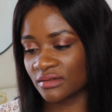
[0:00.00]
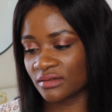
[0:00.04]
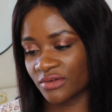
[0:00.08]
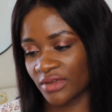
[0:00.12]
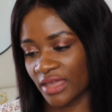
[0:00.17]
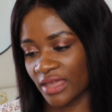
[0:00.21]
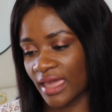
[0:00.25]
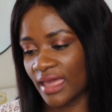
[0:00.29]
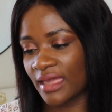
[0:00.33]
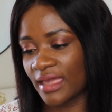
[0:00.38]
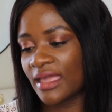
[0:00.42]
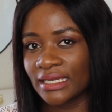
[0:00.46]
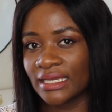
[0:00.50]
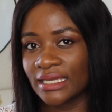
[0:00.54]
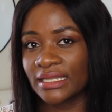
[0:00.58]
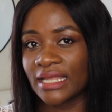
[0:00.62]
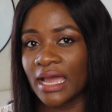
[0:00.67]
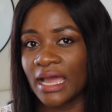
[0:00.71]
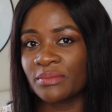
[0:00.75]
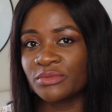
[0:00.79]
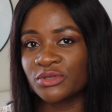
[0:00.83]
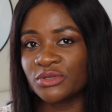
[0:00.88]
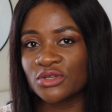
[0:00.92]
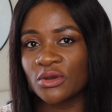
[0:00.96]
Okay, it
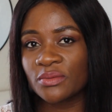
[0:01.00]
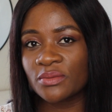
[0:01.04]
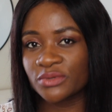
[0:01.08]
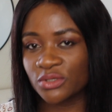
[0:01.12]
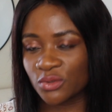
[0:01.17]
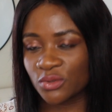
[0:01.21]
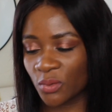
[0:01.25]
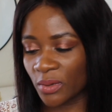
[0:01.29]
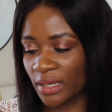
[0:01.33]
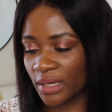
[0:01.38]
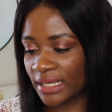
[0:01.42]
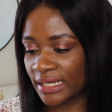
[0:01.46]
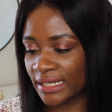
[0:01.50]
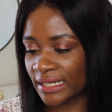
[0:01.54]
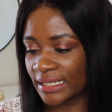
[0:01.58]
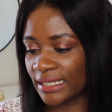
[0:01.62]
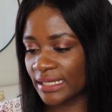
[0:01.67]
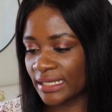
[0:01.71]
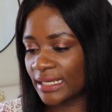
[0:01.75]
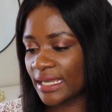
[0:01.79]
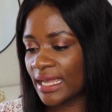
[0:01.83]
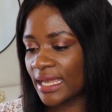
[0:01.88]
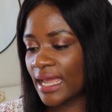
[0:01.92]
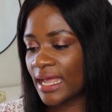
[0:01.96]
absorbs
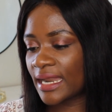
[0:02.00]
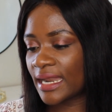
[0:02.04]
quickly,